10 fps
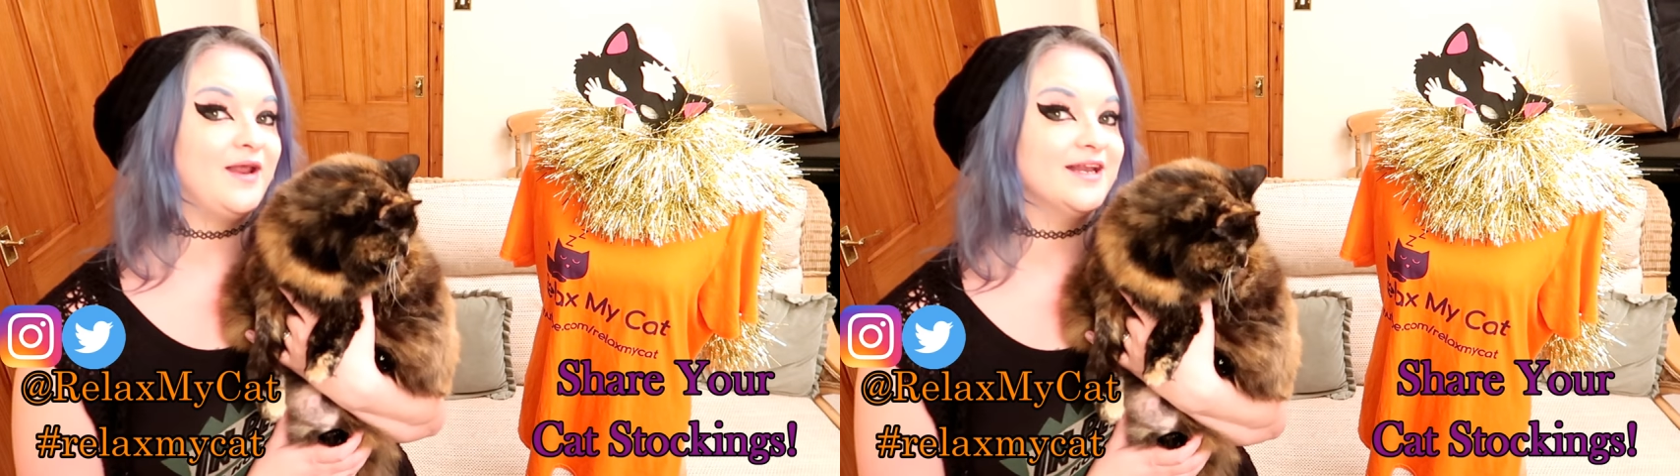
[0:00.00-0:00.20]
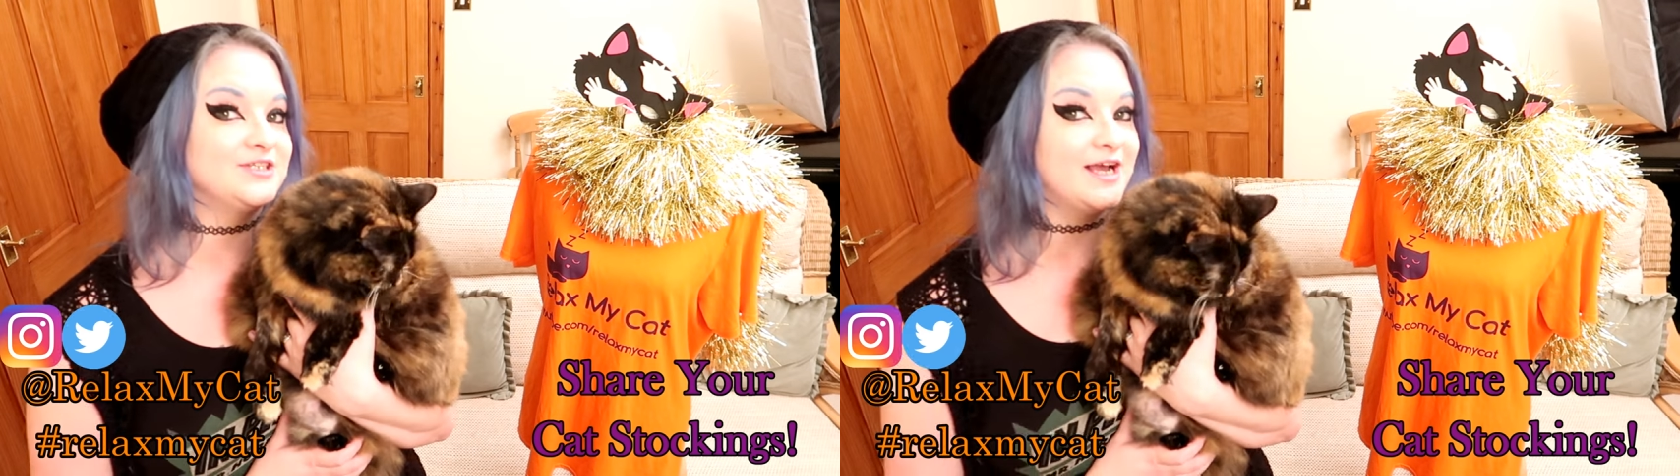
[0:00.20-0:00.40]

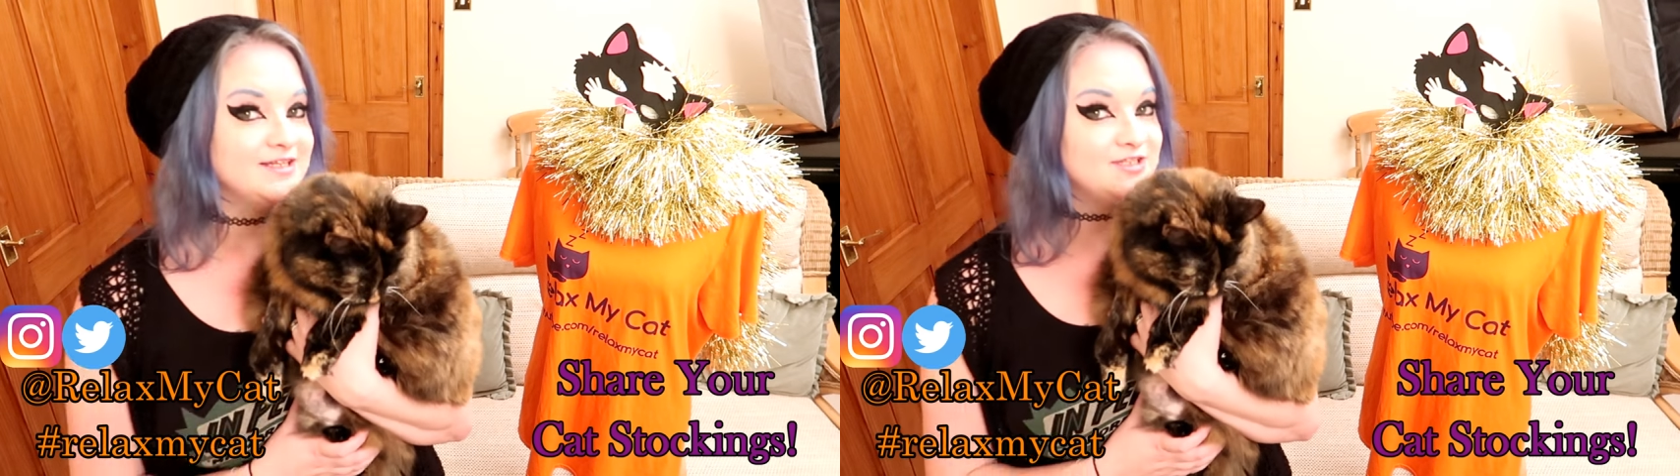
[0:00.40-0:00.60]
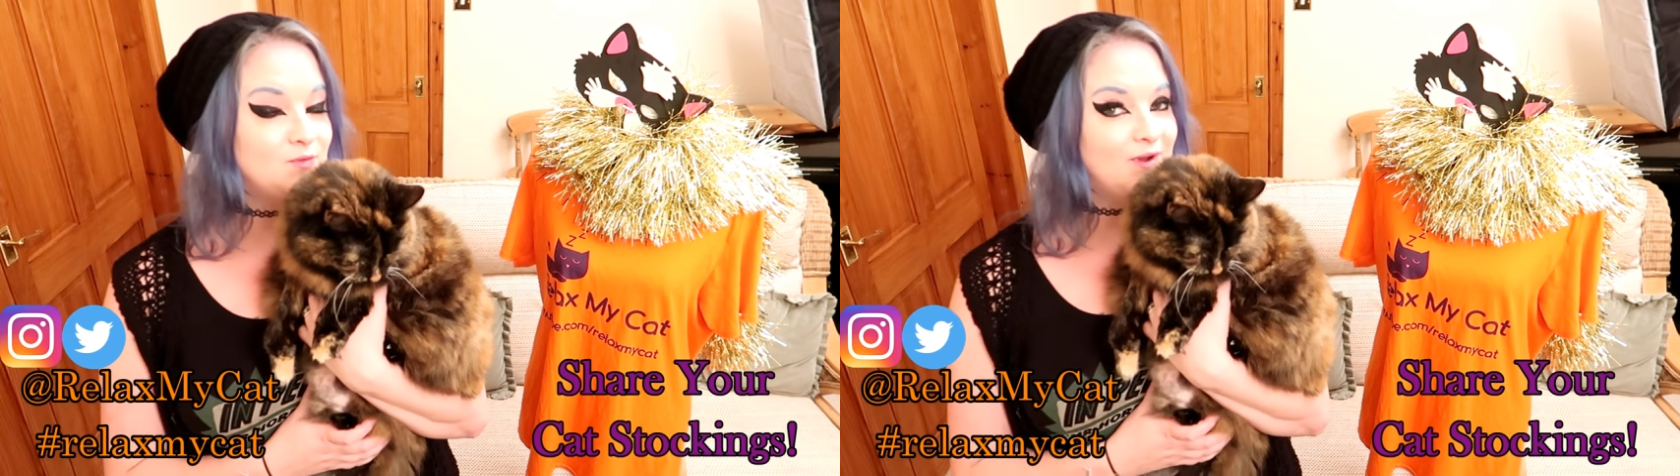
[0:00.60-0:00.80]
in a
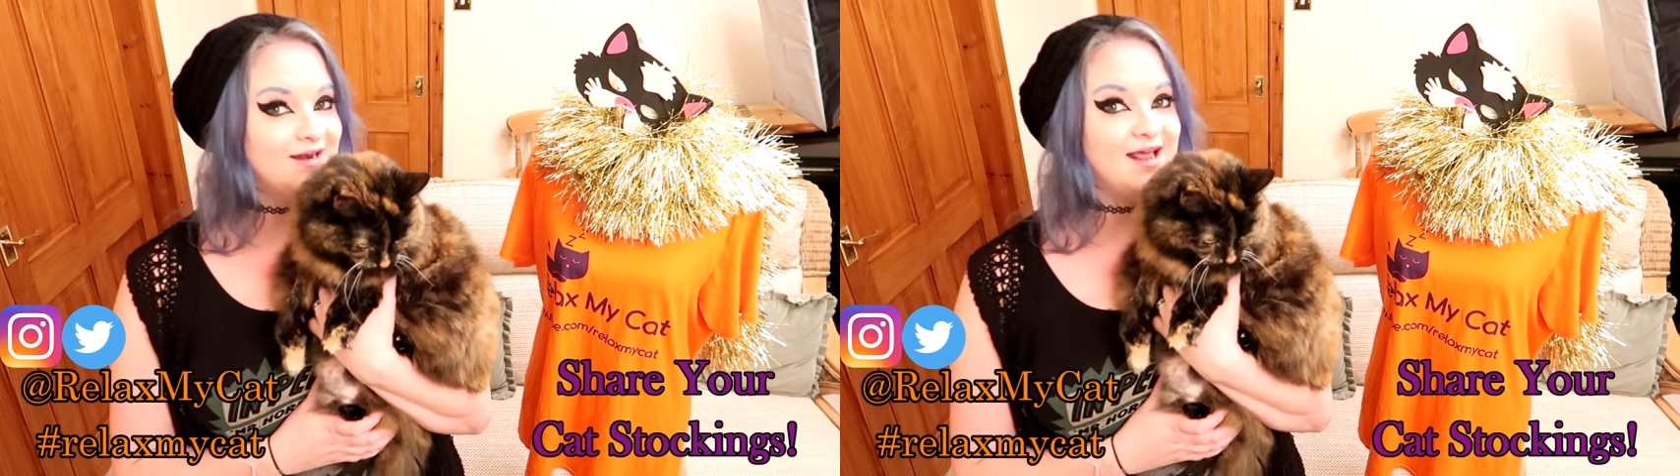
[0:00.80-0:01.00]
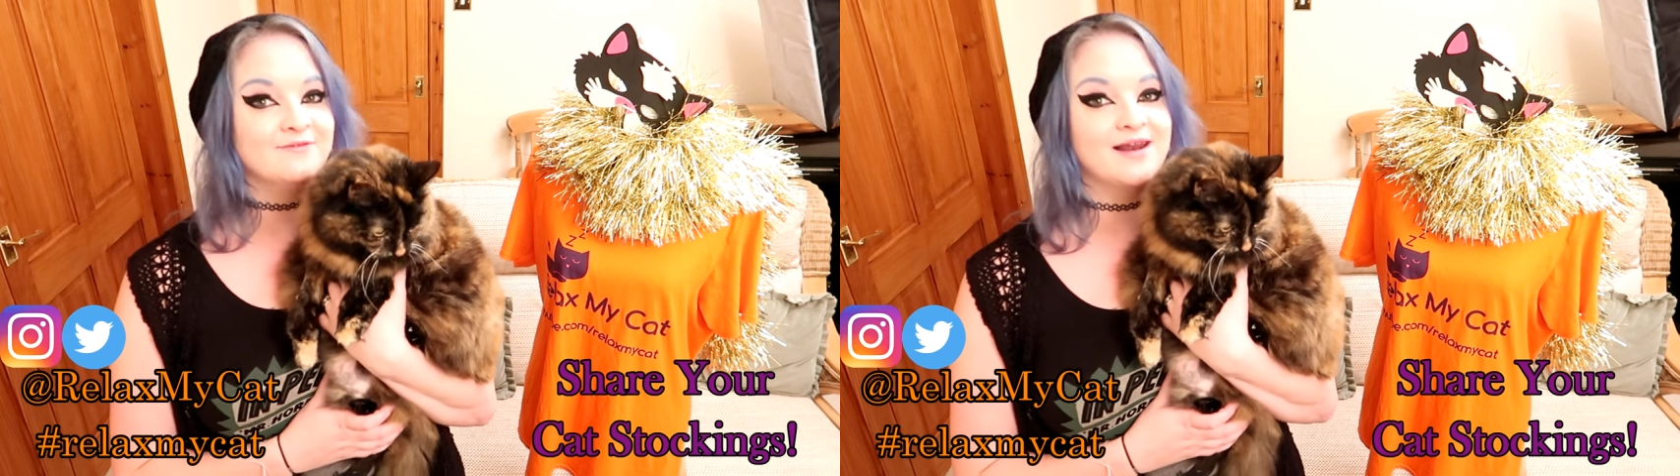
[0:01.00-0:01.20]
chance to
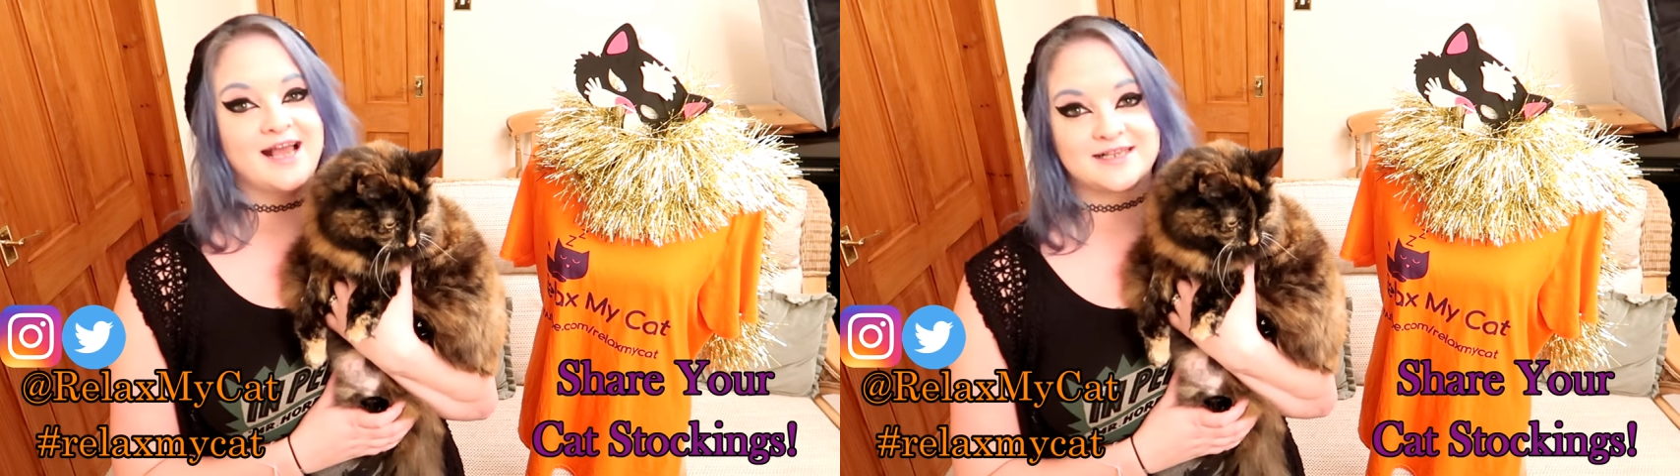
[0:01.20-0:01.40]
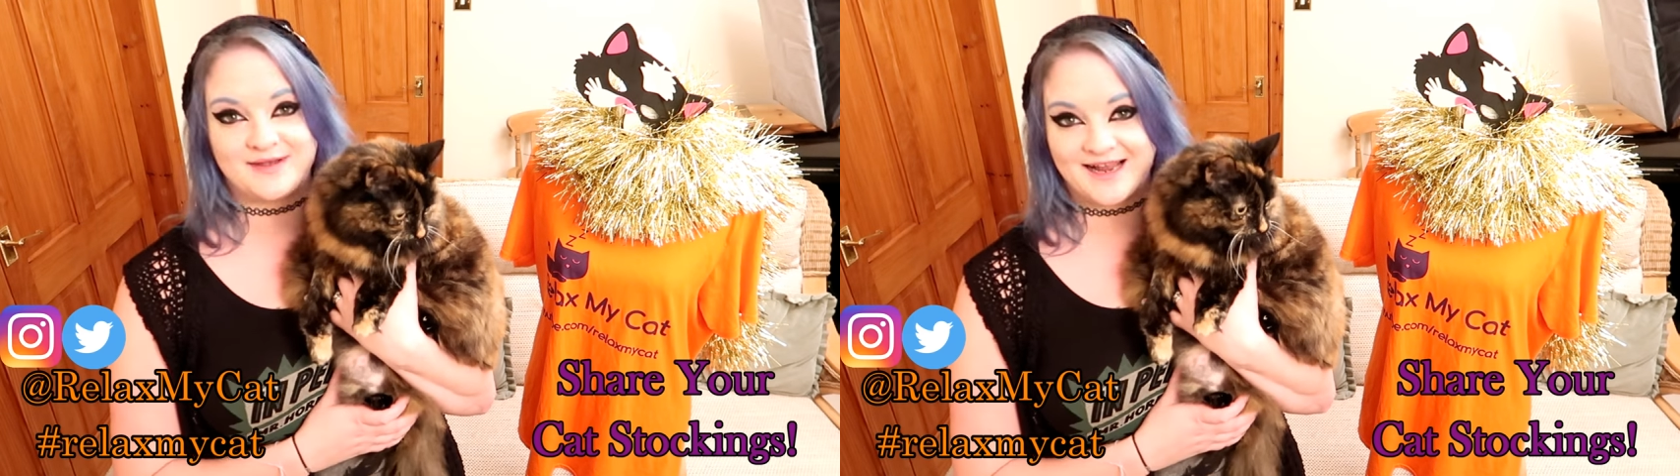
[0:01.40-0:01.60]
win a
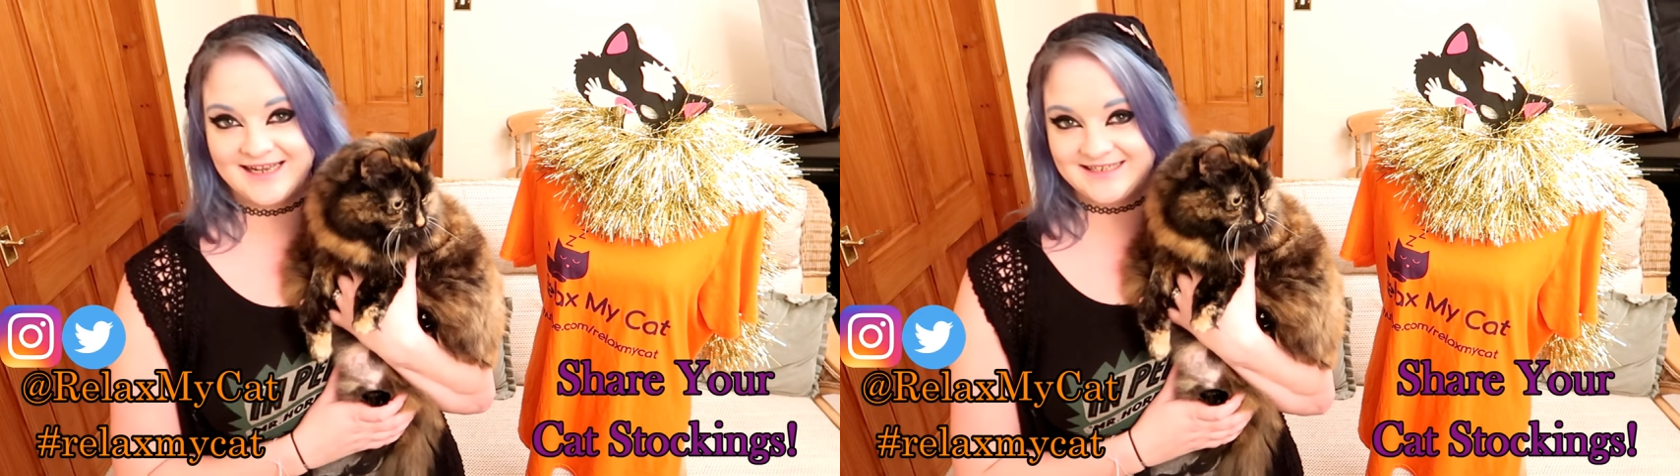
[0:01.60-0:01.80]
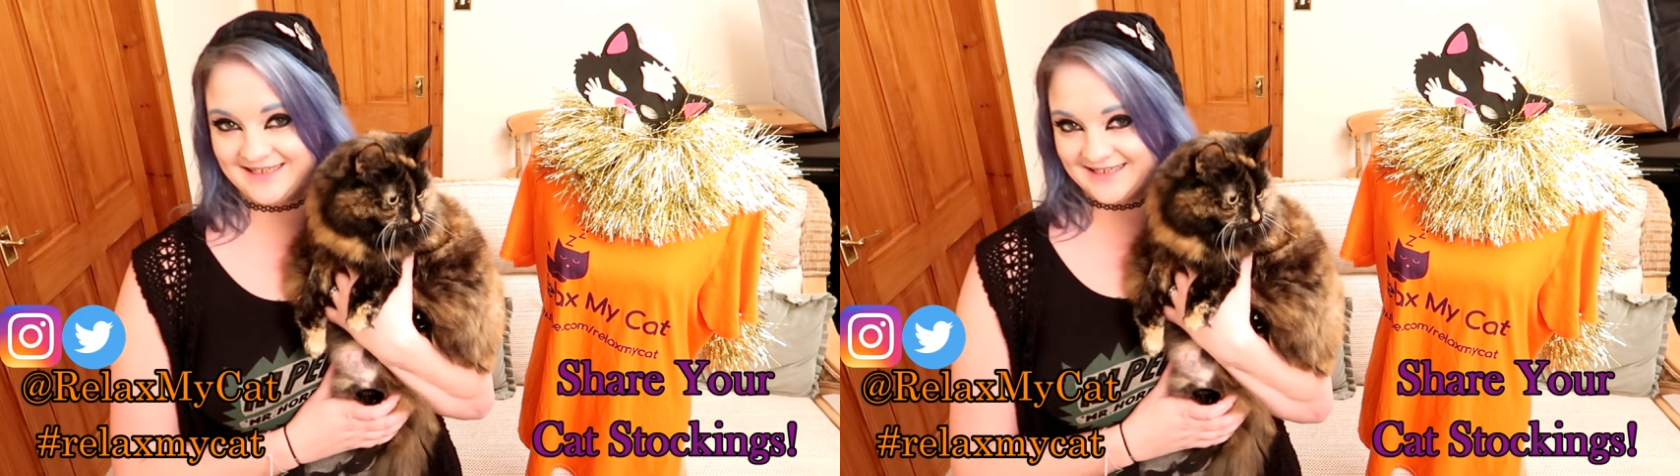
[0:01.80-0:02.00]
Relax My
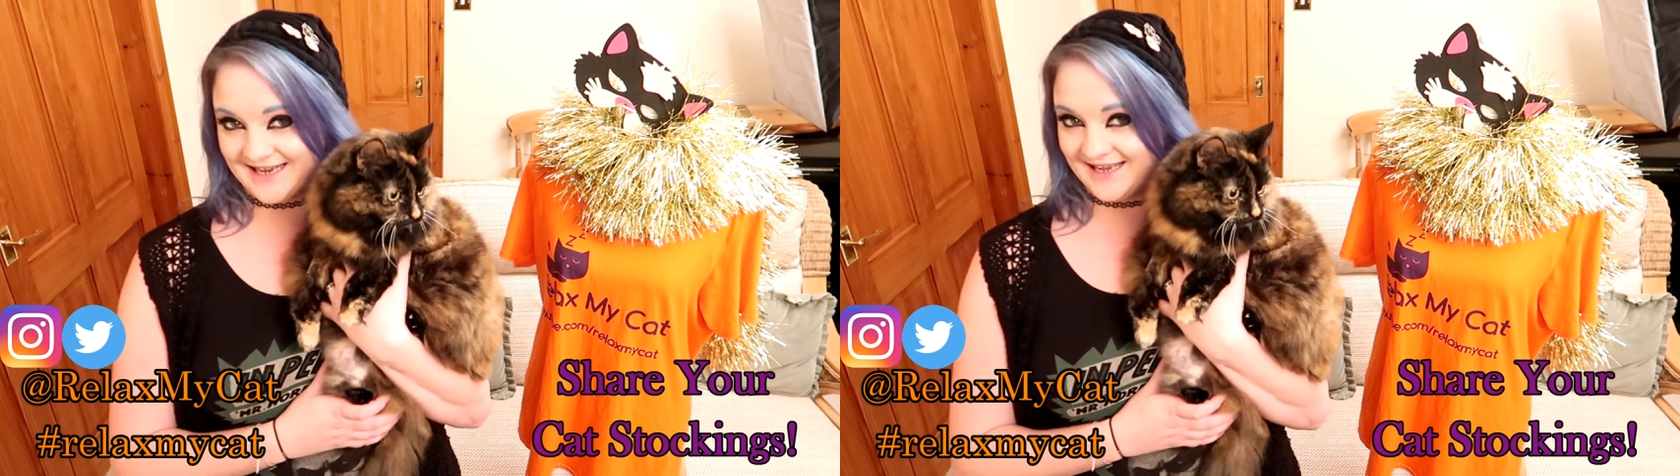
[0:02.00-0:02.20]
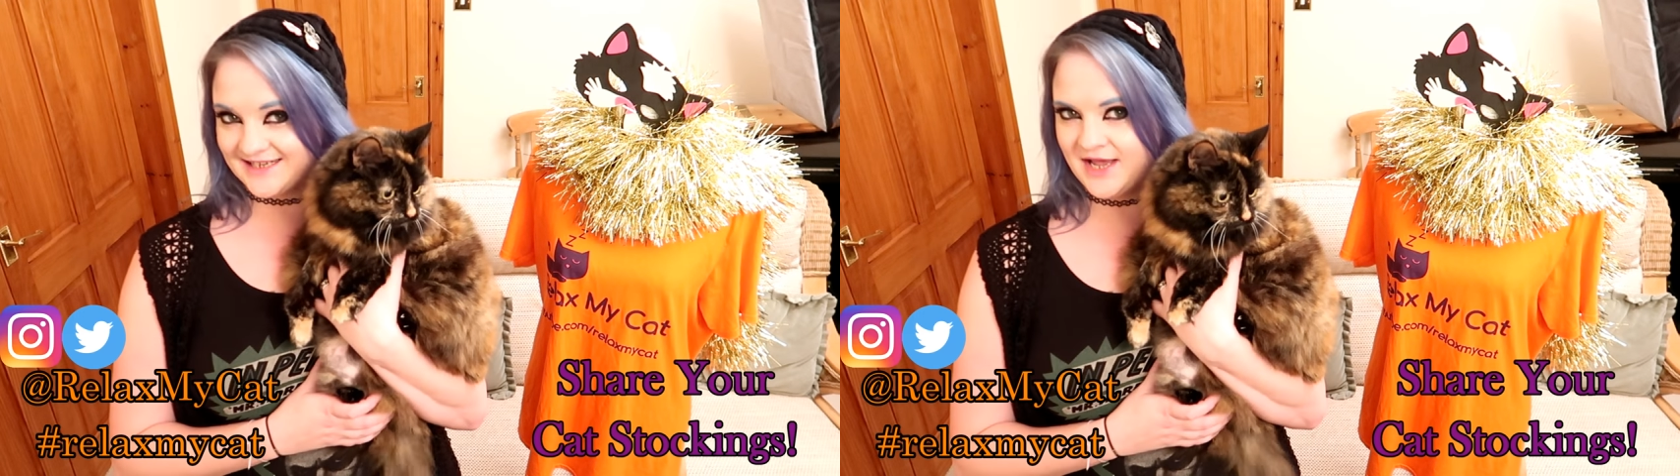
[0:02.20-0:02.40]
Cat
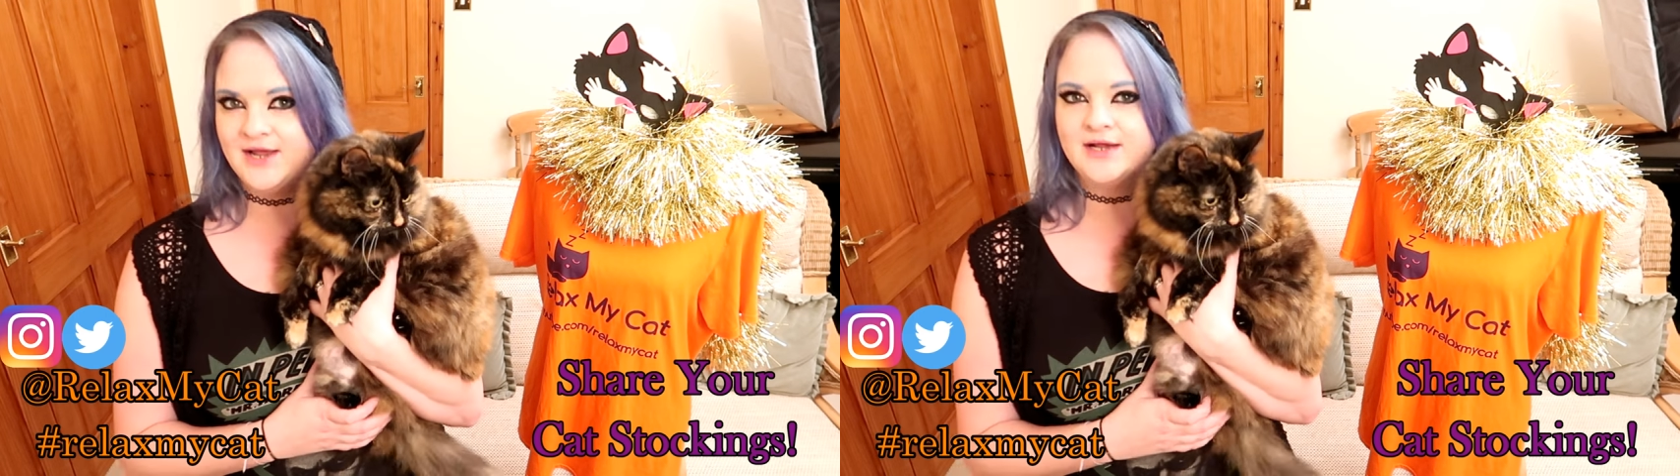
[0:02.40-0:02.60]
t-shirt.